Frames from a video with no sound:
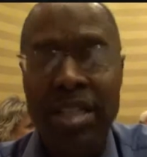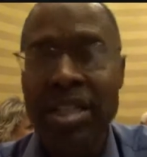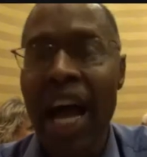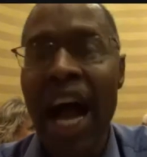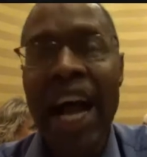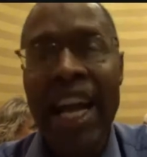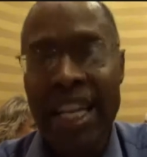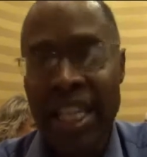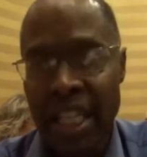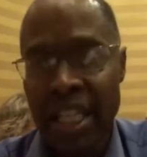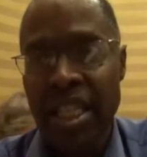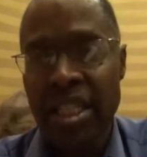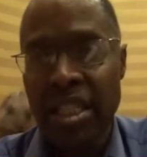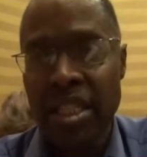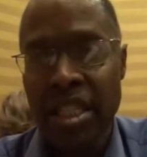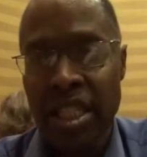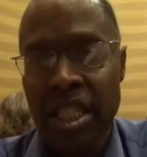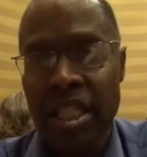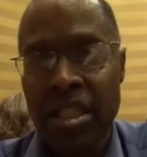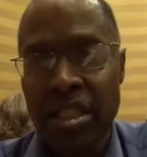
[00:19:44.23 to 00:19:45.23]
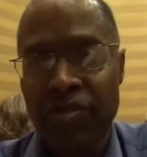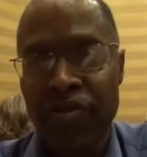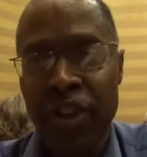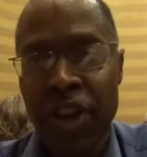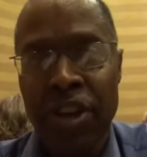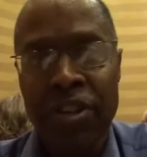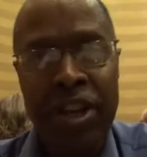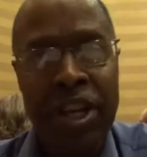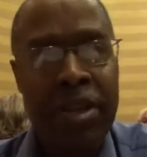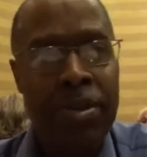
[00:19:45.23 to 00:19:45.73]
diet is
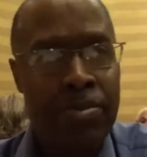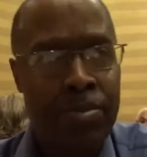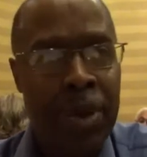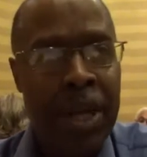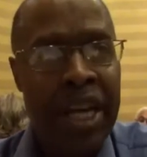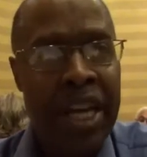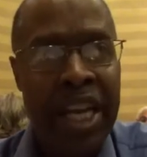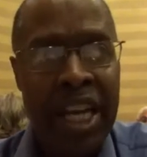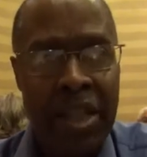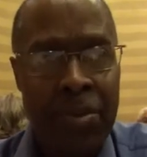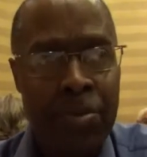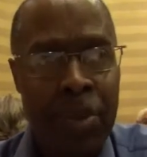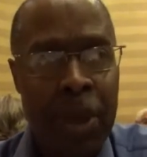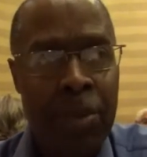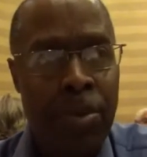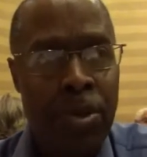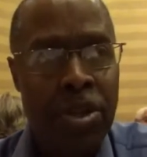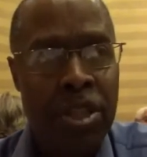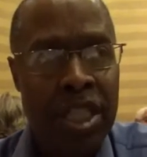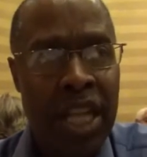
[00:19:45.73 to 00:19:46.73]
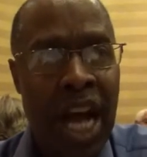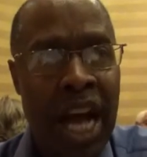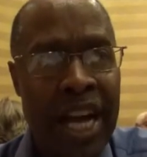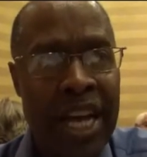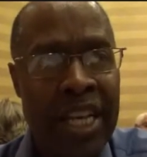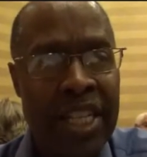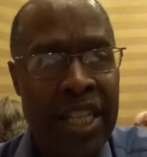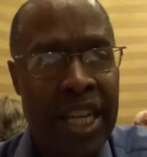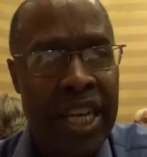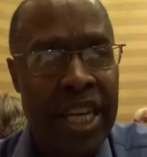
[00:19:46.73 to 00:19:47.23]
very big in people's
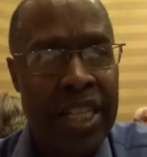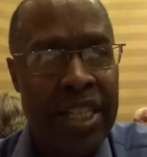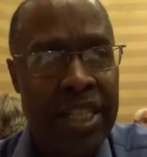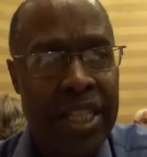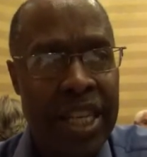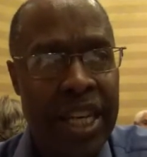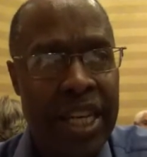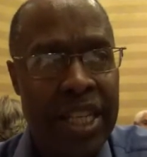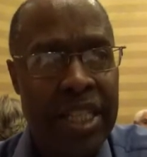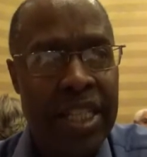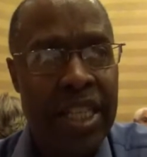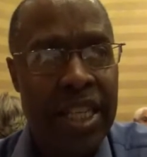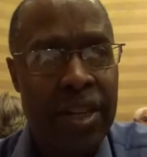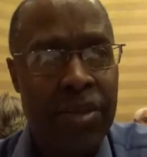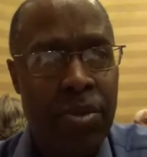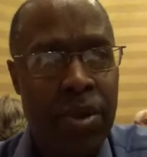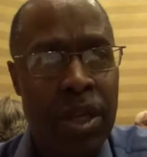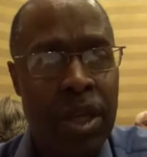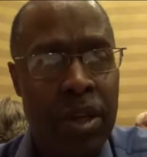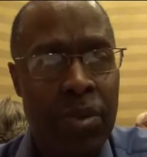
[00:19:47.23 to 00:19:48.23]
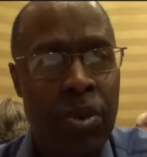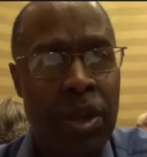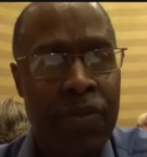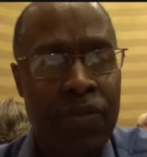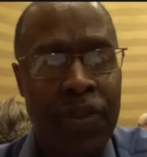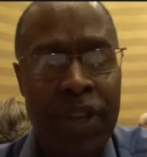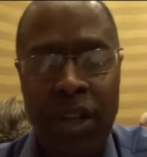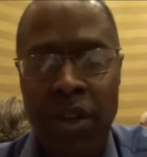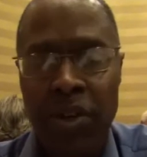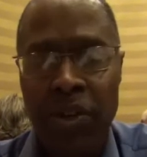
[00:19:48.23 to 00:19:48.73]
diet, and we
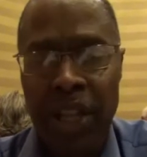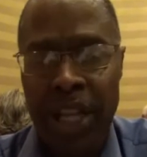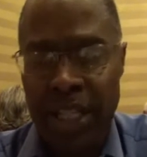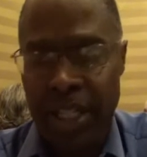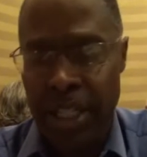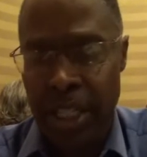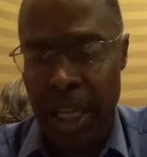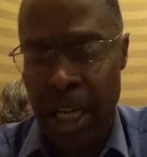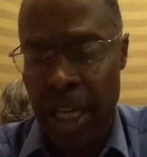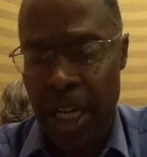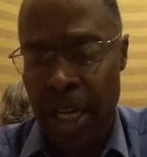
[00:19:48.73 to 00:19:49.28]
feel that